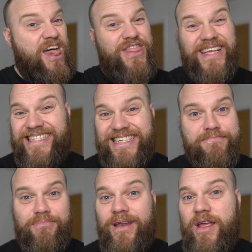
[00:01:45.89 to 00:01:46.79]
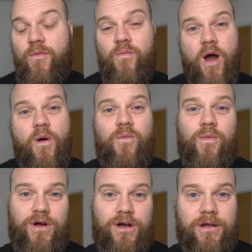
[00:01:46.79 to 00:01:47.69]
they simply won't
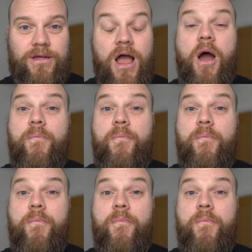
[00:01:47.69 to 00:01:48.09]
work.